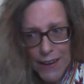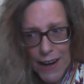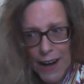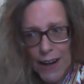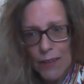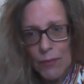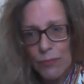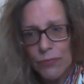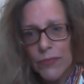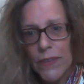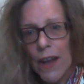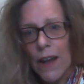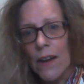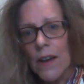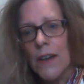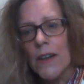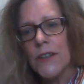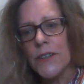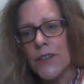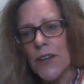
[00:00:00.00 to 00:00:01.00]
Okay,
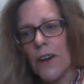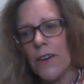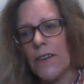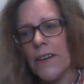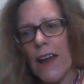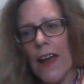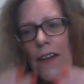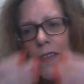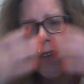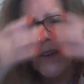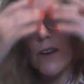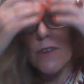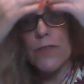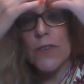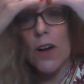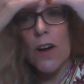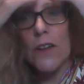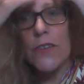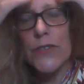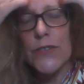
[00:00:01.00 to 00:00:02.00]
so now that I've
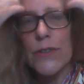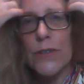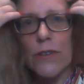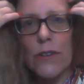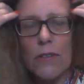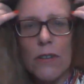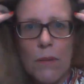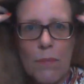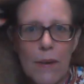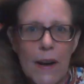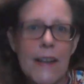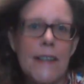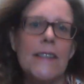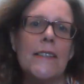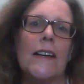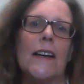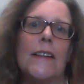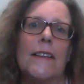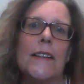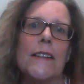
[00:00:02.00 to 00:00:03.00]
gone through a
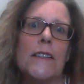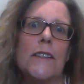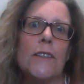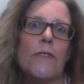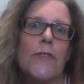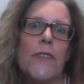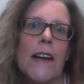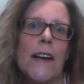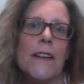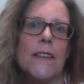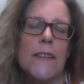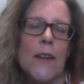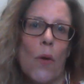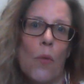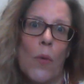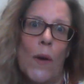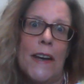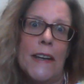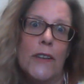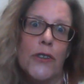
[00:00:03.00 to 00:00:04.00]
basic list of things that
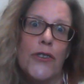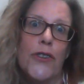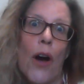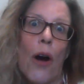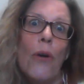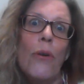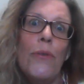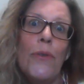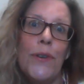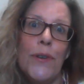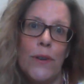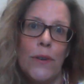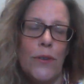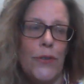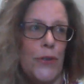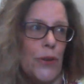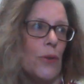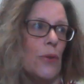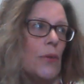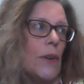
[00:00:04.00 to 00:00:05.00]
we don't
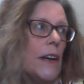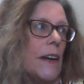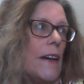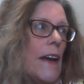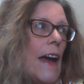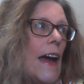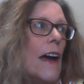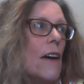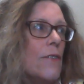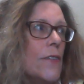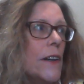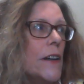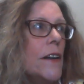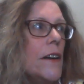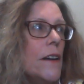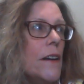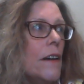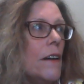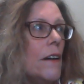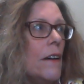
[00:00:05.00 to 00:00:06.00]
do in heaven,